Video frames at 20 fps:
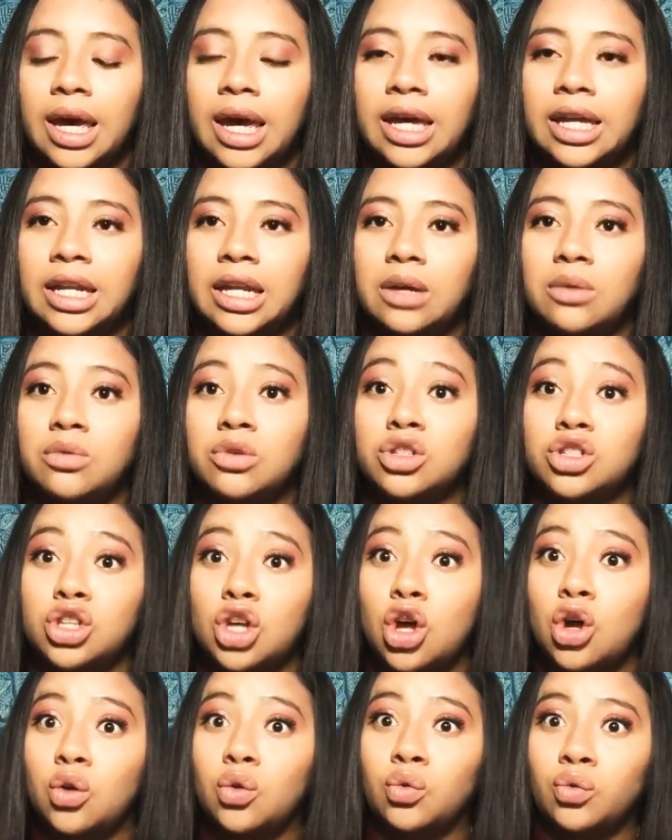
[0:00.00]
And he was
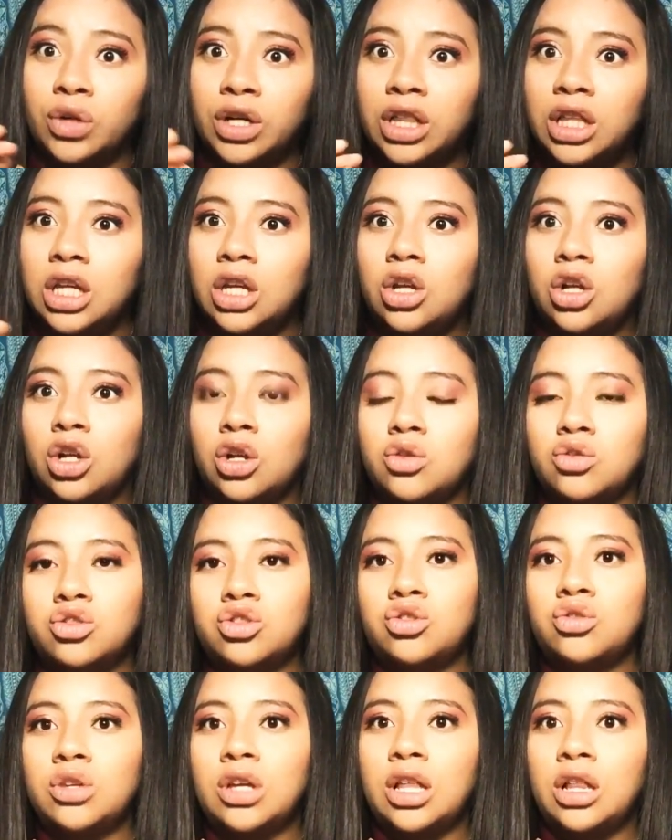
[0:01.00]
really close
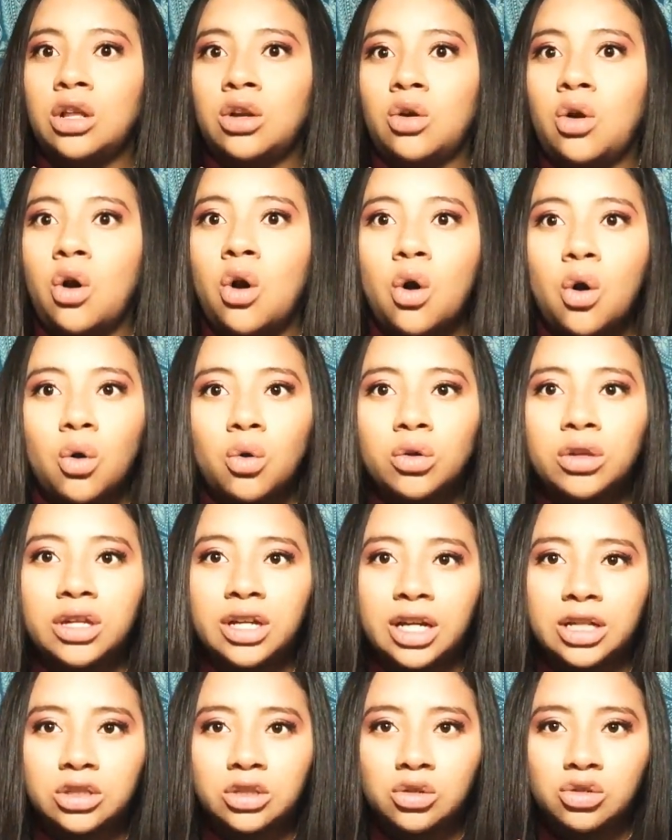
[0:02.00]
to the little hole
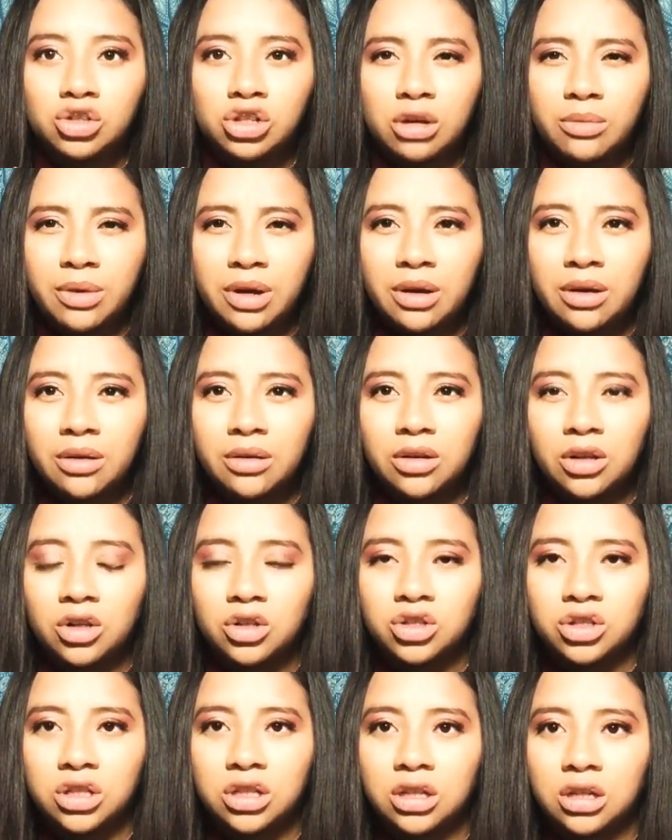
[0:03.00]
that I told you about,
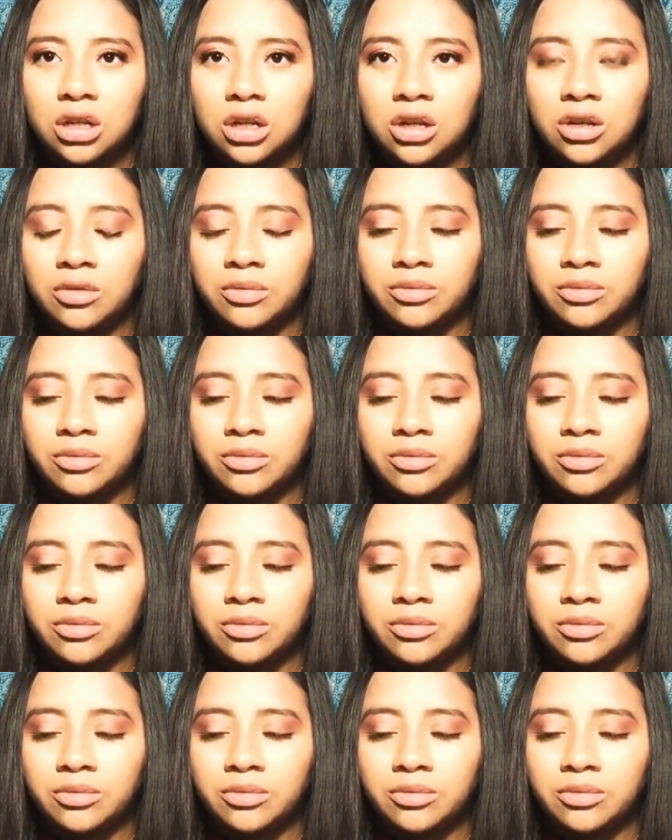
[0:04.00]
close to the